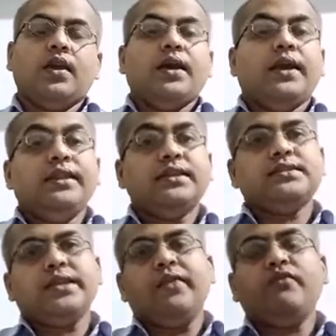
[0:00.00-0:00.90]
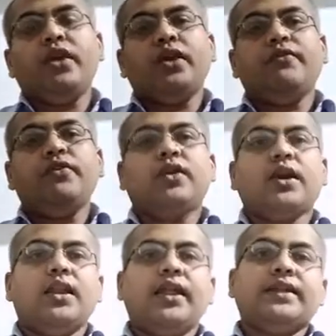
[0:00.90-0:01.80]
In the same way, if you
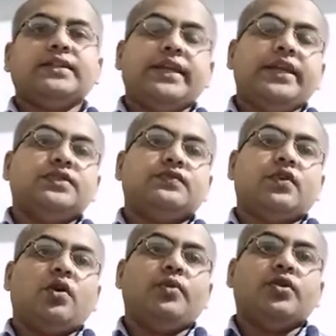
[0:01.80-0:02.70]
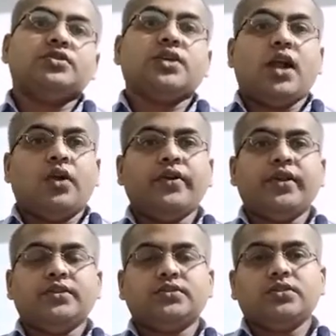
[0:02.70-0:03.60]
collect things from your
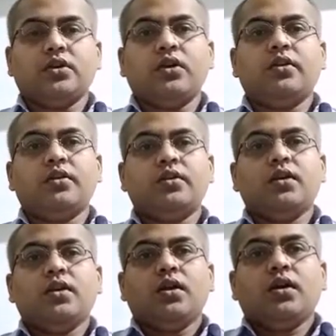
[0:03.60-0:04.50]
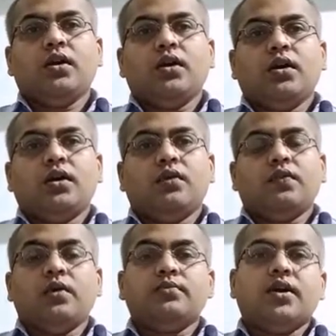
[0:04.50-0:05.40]
surroundings or
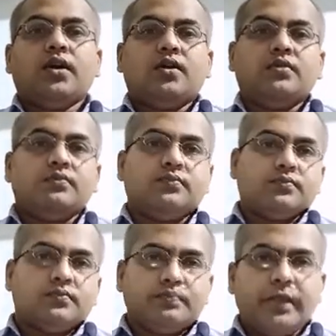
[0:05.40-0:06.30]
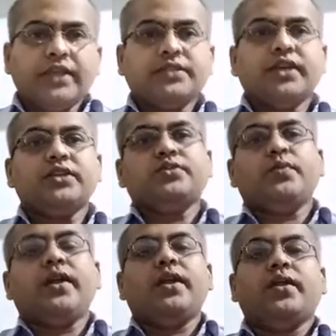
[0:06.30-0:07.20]
from the places
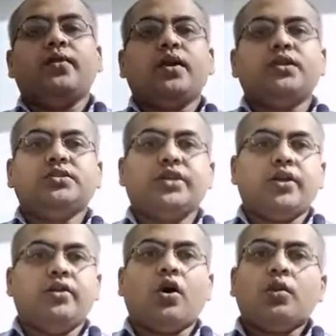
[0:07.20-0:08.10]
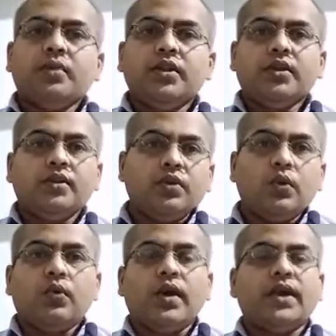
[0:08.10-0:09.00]
where you are normally
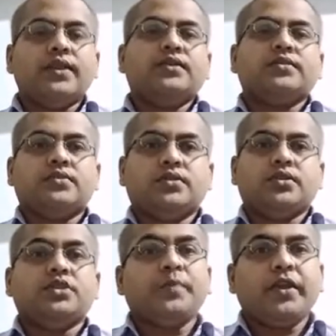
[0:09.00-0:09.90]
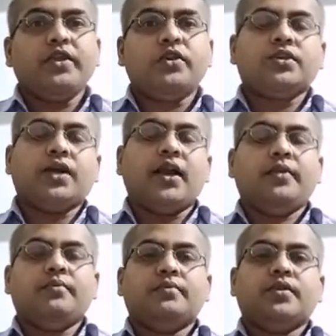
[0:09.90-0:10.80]
go and spend your
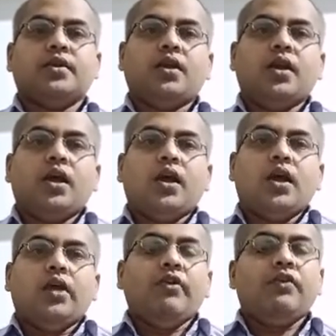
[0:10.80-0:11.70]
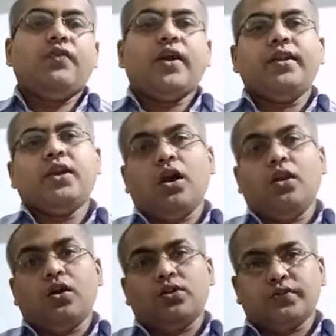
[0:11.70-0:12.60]
time, you will find a
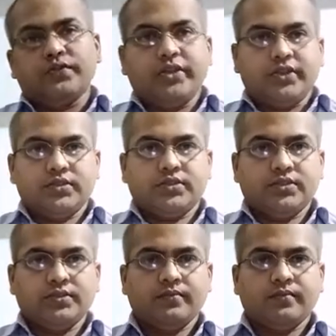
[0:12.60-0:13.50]
lot of things.